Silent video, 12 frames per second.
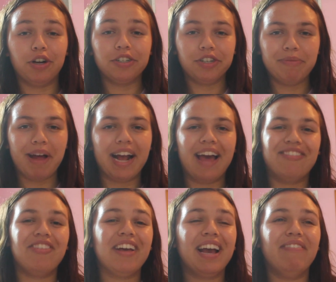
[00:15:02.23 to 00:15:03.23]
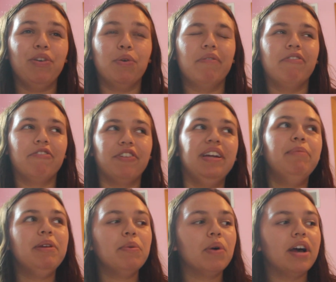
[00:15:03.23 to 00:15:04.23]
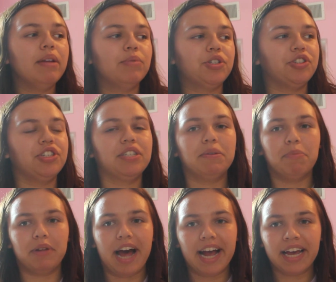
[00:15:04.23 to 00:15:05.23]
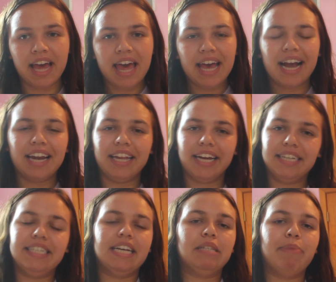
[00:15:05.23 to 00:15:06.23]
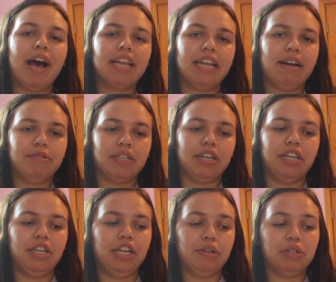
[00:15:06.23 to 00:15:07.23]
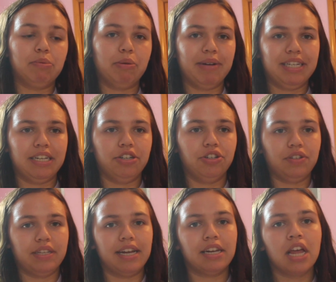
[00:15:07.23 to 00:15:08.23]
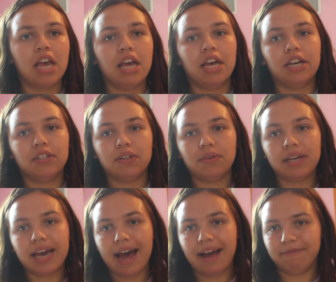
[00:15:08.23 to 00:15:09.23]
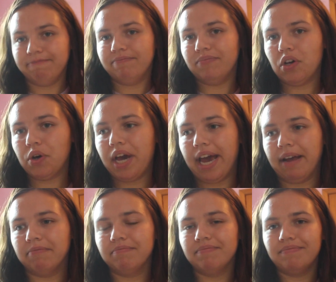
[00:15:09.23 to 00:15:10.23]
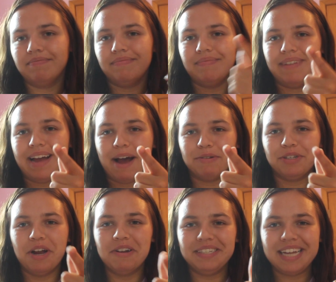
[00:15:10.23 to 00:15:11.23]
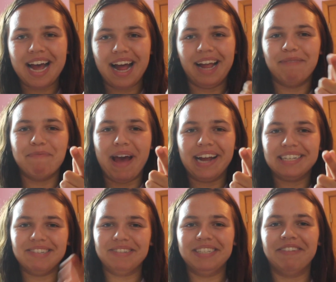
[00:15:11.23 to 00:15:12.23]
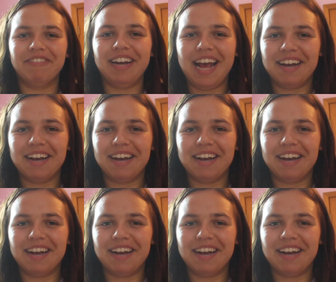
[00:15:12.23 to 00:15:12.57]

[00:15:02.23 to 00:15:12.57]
drawstring bag, and then they gave you a freebie one, which is just a black, kind of like a dust bag that I was going to use to put my tennis shoes on. So yeah, okay, outro time, back to a different